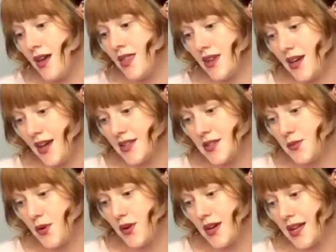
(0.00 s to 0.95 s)
The next
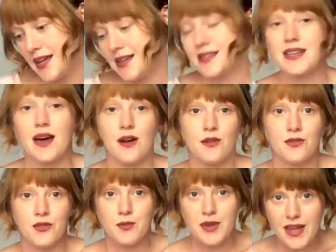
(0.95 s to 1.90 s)
one is Tower of
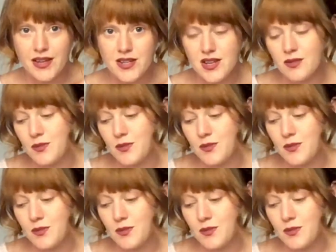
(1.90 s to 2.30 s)
Rumination,